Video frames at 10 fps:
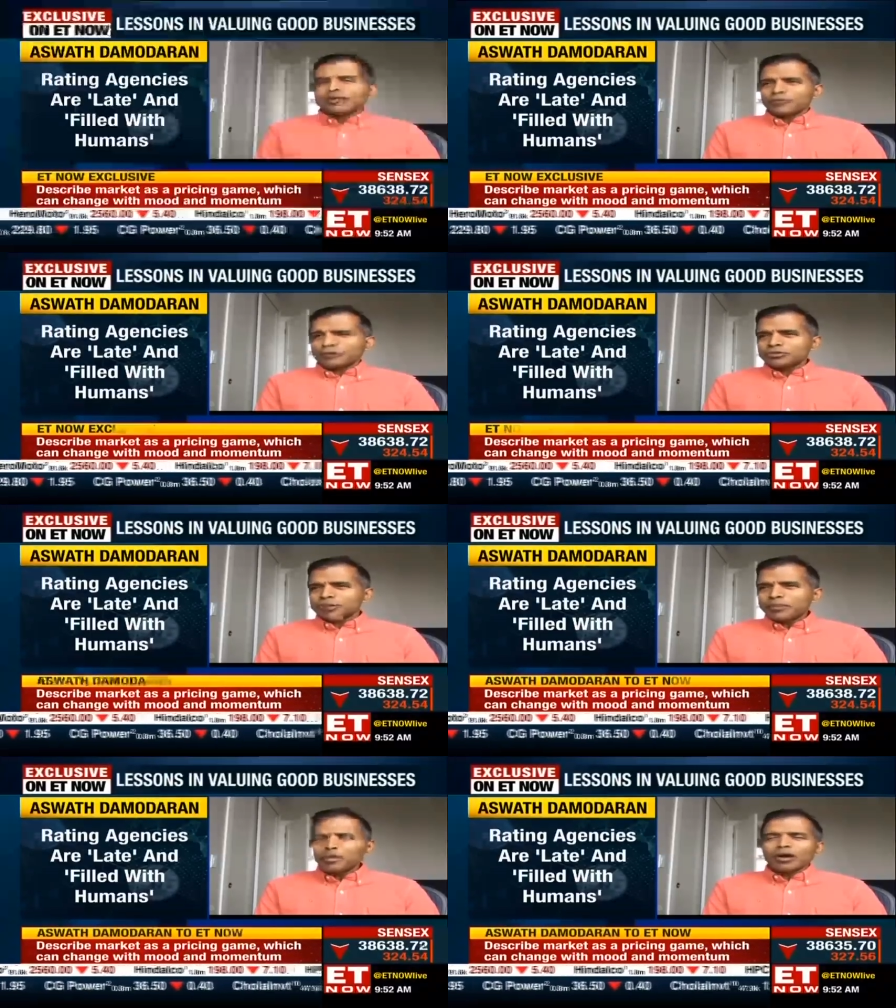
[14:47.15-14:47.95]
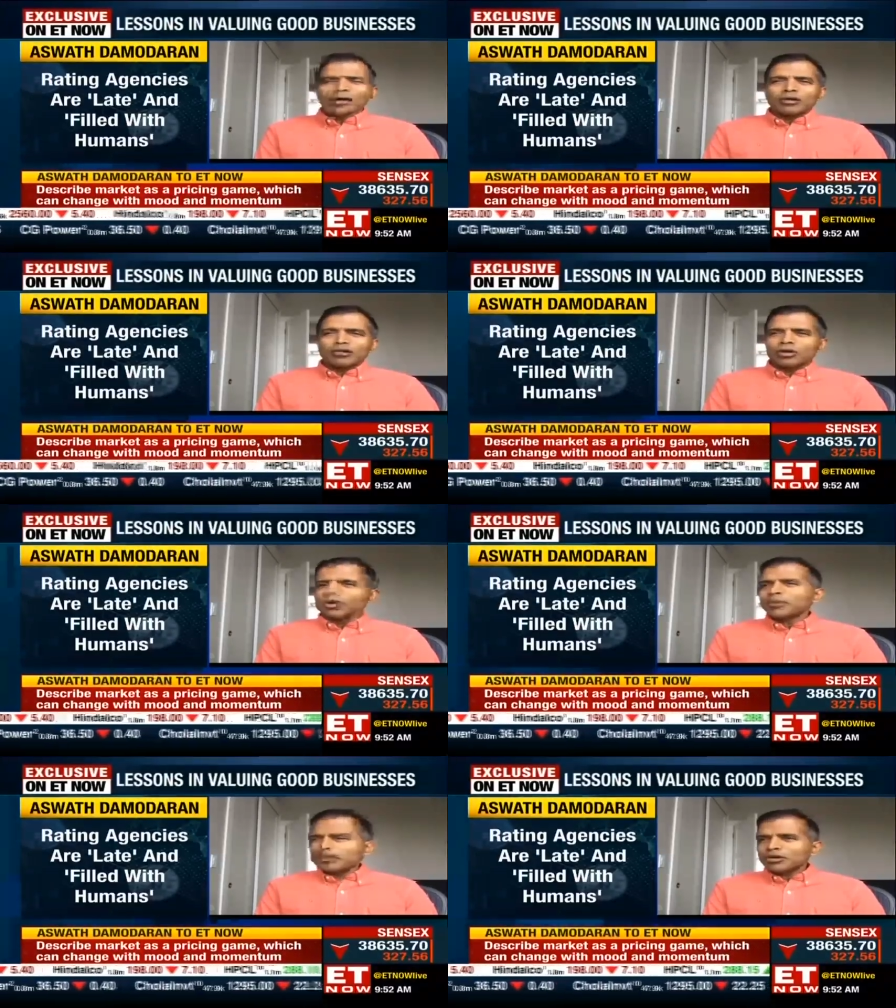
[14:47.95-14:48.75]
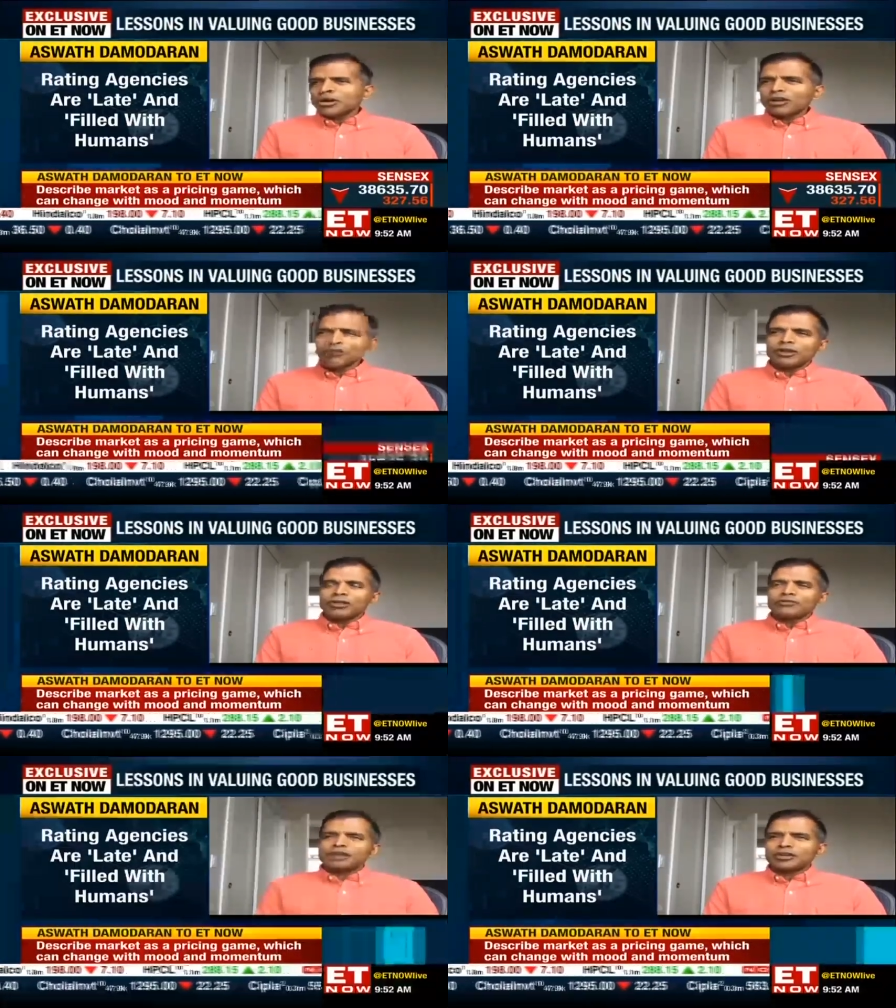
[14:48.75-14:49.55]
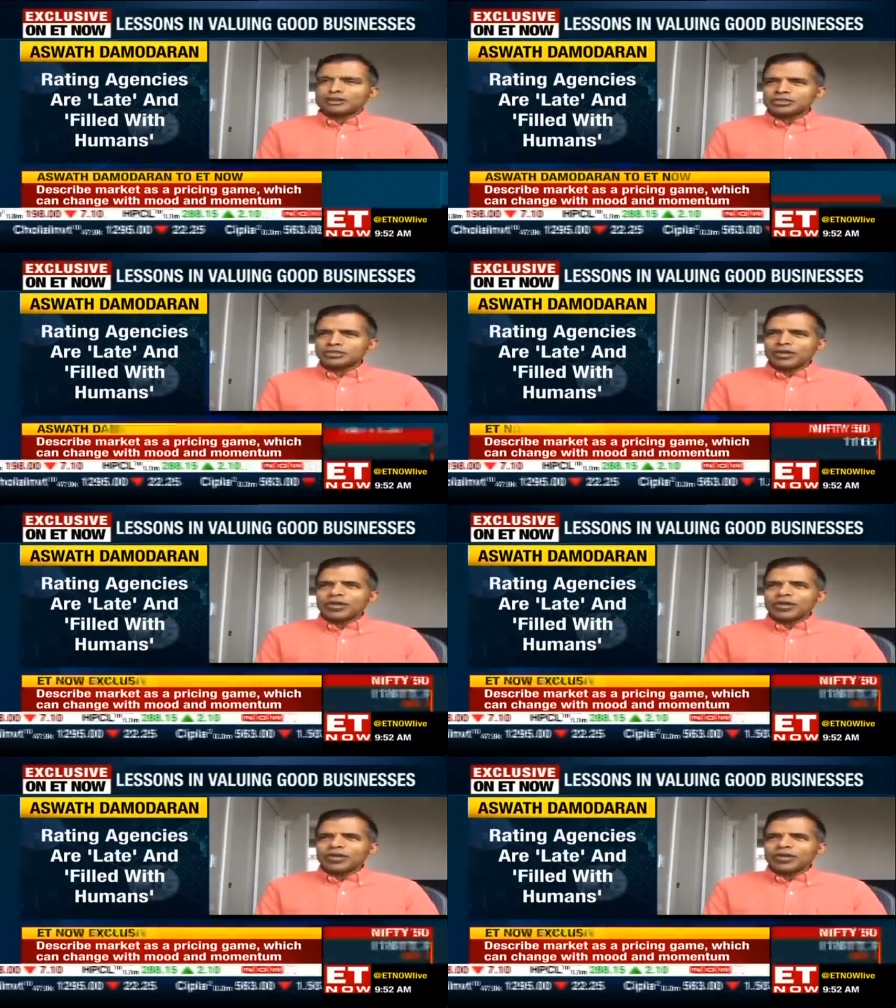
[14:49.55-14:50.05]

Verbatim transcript: of course people who are, talk about the conflict of interest.